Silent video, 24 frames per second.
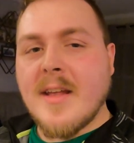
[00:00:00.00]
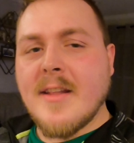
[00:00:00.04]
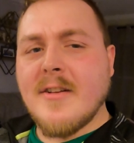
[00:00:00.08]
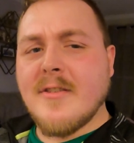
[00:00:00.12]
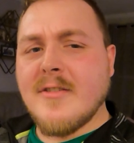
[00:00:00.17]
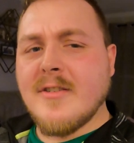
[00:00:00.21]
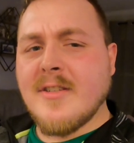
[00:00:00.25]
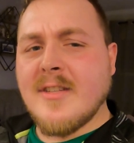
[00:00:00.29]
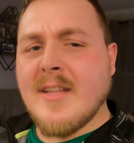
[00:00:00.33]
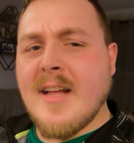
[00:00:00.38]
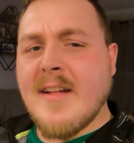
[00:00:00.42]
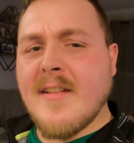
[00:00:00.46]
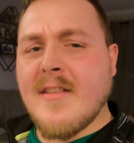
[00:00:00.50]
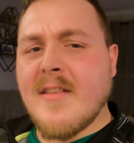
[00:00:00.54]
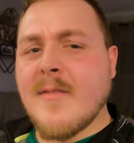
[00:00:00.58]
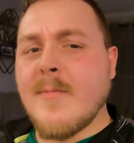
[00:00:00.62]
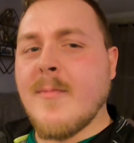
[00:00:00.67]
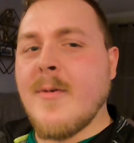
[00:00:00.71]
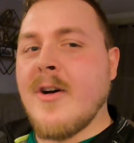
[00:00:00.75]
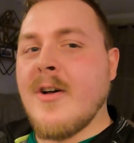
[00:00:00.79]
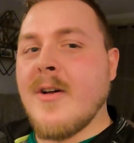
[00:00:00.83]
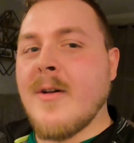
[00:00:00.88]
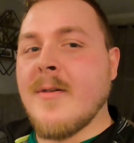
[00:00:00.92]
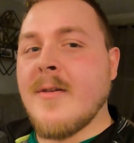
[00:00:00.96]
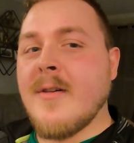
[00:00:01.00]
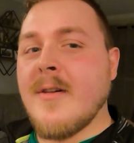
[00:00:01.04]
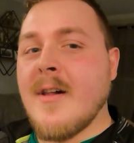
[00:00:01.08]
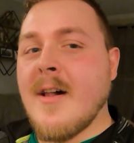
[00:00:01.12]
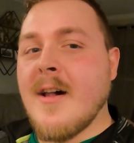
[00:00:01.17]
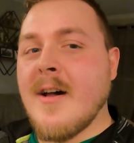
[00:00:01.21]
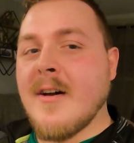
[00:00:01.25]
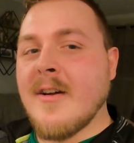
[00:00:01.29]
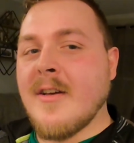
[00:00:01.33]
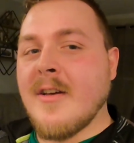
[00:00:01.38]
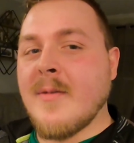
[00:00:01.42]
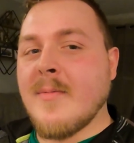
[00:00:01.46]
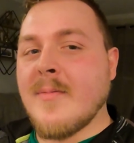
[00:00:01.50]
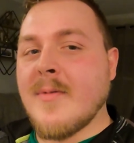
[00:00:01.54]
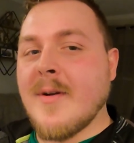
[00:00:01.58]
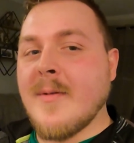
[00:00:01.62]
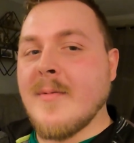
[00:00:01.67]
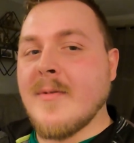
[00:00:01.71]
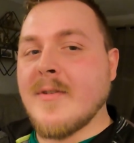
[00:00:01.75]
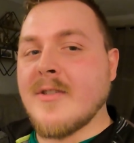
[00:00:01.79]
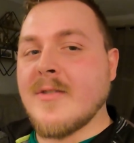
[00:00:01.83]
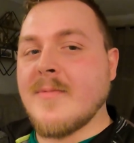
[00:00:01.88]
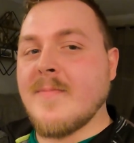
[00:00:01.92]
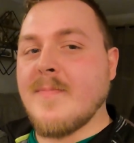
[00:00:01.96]
they're just that small. Uh, you
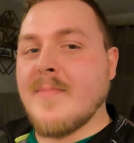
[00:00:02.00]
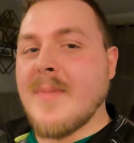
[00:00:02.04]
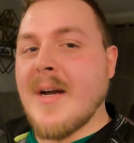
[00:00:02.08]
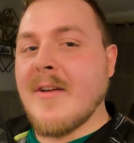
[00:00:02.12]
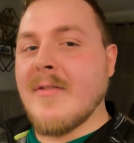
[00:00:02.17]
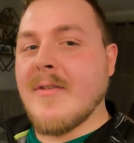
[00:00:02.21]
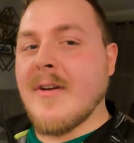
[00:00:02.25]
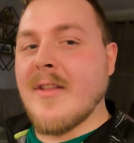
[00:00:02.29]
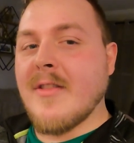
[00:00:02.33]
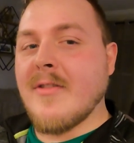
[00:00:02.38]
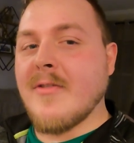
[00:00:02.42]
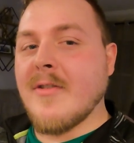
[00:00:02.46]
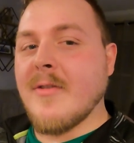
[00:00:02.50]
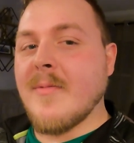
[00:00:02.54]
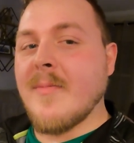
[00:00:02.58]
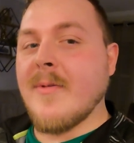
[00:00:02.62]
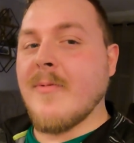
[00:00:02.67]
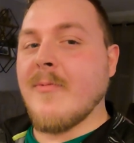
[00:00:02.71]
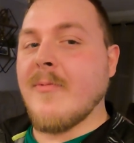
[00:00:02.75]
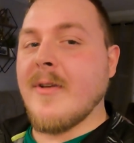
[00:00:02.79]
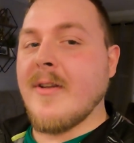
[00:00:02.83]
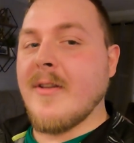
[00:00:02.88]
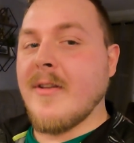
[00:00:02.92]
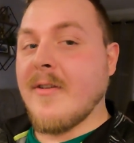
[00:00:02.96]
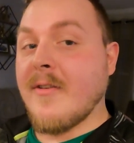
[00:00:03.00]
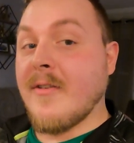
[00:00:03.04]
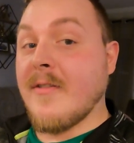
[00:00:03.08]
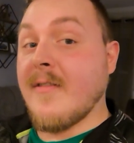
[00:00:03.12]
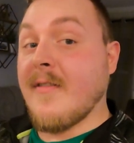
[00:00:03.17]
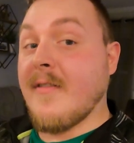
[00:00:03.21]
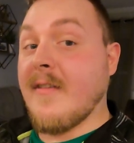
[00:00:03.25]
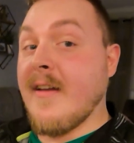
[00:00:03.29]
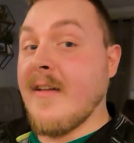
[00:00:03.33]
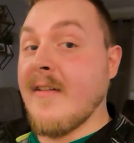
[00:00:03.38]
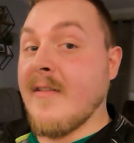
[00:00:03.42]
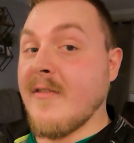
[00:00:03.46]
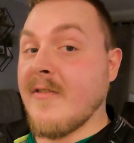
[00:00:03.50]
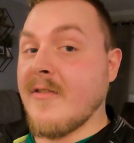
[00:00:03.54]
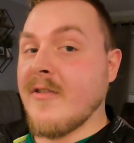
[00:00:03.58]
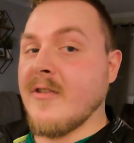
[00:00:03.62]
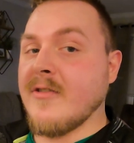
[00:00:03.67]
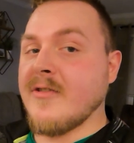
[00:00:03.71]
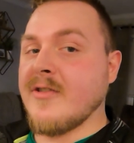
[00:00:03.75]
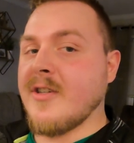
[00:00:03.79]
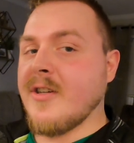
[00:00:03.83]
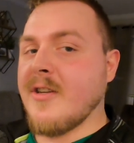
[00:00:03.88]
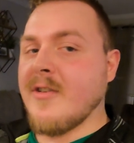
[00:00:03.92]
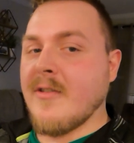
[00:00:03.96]
pretty much bite right through them, and when the skin's
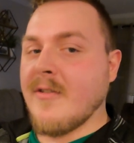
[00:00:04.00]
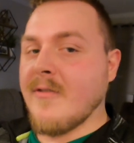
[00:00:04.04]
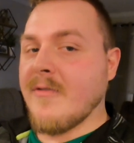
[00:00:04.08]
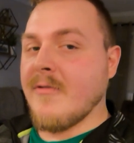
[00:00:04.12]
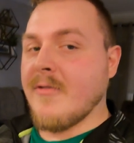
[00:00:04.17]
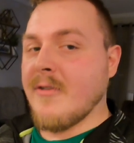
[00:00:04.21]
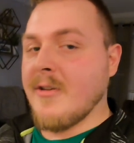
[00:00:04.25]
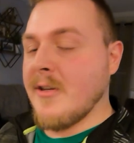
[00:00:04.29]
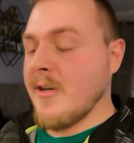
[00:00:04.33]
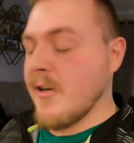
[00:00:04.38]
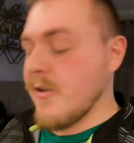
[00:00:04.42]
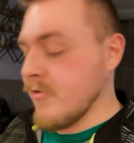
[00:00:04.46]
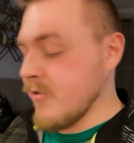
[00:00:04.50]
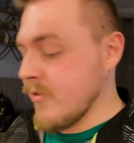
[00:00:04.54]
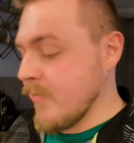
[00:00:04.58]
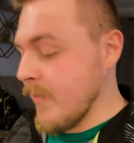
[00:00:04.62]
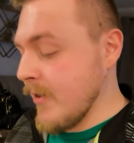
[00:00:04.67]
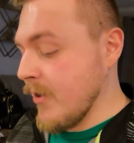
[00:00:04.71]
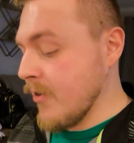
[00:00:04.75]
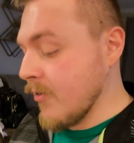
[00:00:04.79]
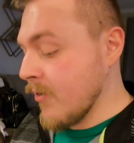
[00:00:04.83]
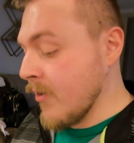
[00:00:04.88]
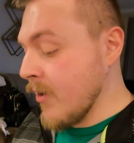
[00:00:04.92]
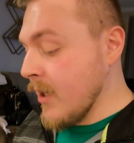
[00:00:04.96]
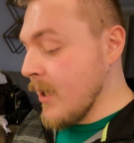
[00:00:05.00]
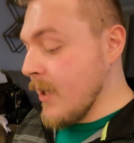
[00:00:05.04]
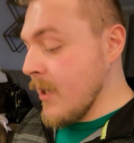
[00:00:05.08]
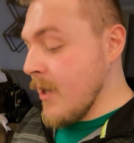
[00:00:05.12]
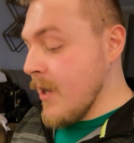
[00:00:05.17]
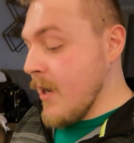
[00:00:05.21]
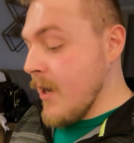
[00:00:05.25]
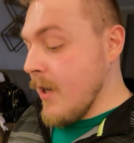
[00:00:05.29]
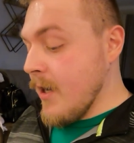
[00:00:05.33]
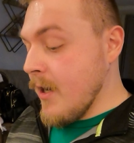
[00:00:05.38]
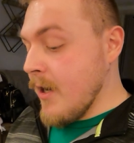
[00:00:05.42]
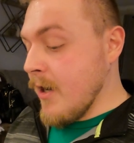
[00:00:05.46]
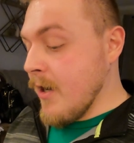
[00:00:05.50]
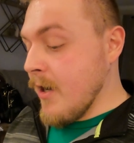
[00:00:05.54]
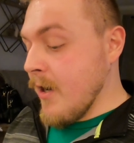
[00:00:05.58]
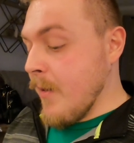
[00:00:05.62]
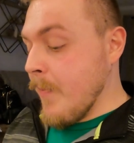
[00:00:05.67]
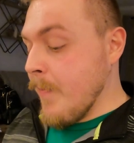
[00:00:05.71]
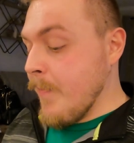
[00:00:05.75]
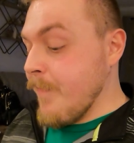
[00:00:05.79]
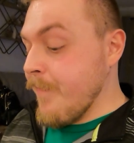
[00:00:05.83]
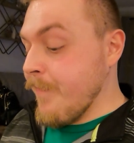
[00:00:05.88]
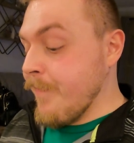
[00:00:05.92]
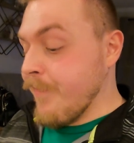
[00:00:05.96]
crunchy, you don't even really notice them either.
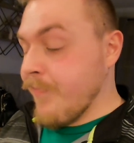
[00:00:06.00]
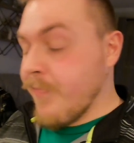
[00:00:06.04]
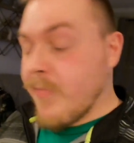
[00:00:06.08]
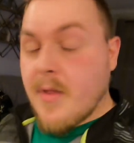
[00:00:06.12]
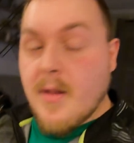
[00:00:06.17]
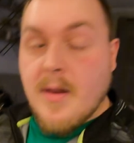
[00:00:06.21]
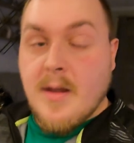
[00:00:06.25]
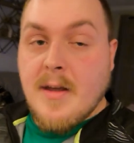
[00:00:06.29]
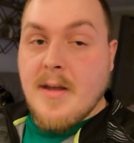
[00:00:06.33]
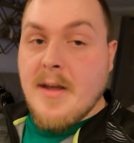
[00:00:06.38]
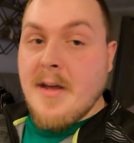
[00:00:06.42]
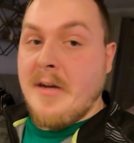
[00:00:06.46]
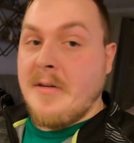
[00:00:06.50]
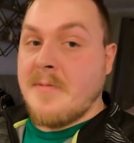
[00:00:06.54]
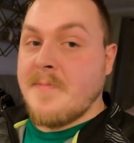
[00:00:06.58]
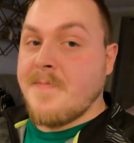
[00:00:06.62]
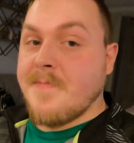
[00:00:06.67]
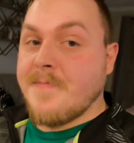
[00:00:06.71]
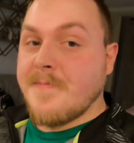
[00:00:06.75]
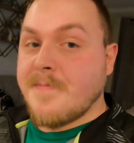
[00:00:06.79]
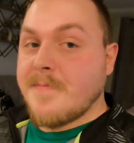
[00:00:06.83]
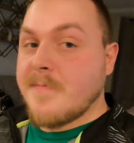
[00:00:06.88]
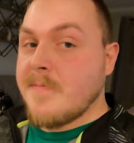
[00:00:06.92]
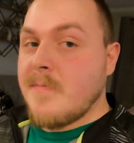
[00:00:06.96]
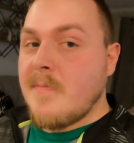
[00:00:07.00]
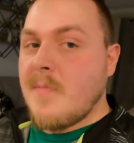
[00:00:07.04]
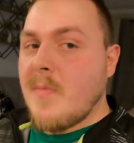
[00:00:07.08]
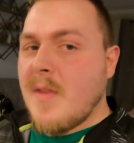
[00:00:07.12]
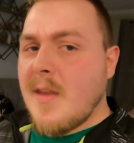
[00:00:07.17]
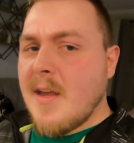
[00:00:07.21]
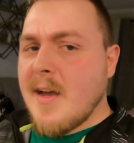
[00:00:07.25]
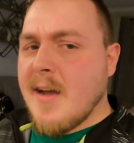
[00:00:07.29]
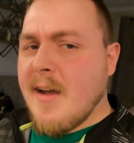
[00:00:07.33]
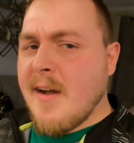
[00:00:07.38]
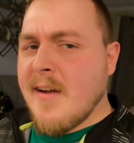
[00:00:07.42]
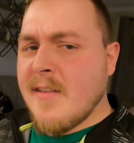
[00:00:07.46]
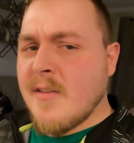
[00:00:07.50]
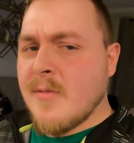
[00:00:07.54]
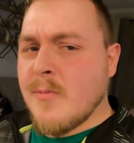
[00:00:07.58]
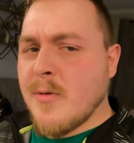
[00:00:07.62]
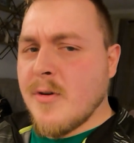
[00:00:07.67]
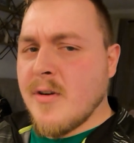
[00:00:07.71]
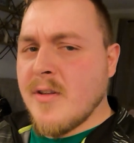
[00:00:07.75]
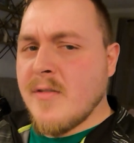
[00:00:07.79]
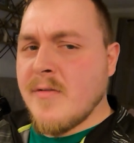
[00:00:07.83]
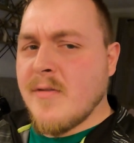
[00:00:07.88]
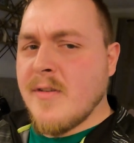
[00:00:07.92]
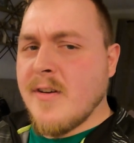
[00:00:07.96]
Um, yeah, I got some
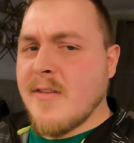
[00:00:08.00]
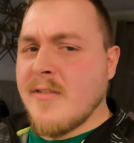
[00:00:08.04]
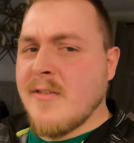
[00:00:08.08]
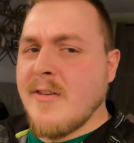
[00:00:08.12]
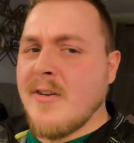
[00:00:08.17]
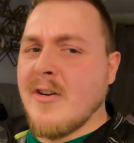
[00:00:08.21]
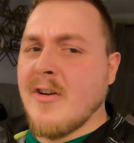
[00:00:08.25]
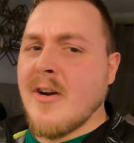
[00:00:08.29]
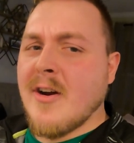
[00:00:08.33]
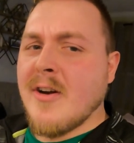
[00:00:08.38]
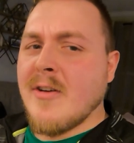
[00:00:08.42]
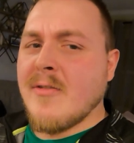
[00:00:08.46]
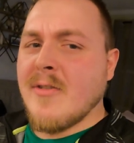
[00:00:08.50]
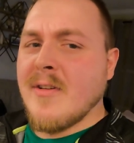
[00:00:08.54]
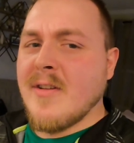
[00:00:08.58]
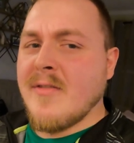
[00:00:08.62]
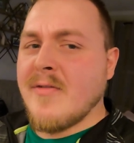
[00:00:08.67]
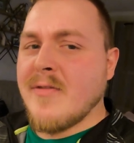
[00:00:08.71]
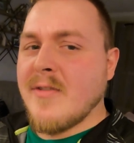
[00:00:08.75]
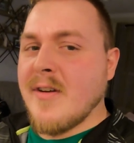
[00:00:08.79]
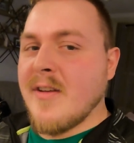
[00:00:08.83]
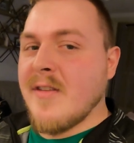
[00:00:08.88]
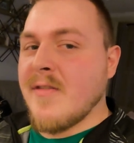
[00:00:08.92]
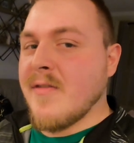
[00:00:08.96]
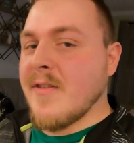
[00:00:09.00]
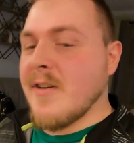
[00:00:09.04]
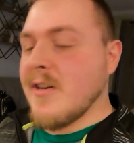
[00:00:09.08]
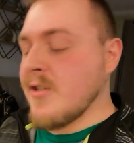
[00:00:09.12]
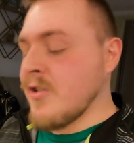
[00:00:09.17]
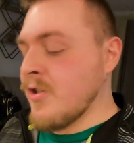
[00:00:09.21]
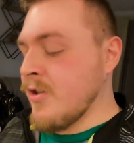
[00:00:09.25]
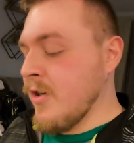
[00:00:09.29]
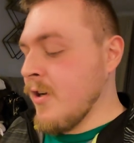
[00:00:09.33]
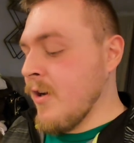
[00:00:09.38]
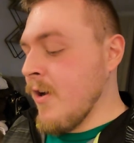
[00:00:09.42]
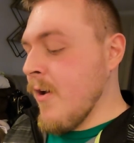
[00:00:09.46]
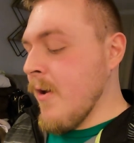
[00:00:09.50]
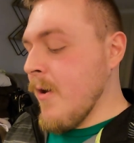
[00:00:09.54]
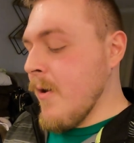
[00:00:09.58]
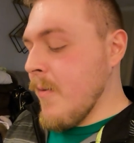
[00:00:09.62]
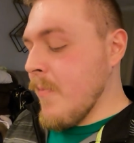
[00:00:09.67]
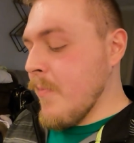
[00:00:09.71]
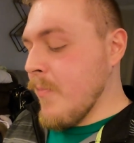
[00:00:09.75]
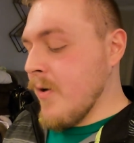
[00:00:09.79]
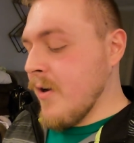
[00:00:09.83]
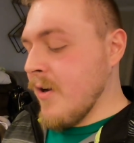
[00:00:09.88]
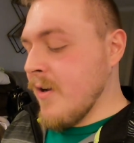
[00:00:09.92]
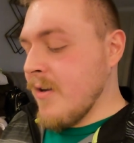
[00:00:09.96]
more in the freezer. You know, I don't really freeze fish,
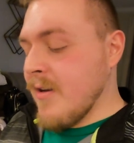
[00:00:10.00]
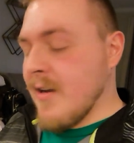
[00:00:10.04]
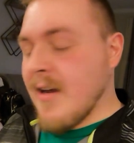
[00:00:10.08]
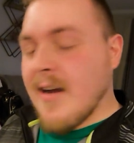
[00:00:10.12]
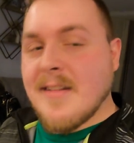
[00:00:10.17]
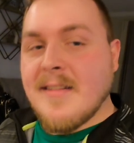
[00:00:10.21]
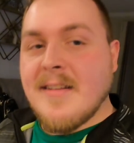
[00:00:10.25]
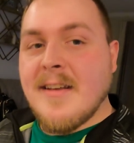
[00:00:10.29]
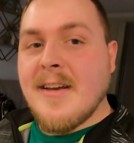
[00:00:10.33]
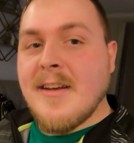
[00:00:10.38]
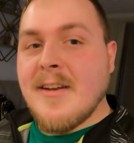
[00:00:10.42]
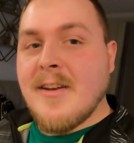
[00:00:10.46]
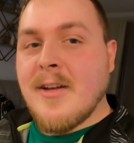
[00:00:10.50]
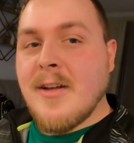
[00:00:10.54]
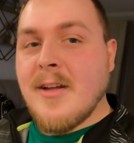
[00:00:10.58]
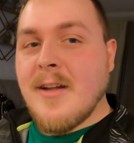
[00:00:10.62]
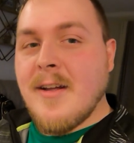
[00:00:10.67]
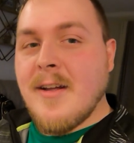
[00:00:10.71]
but I did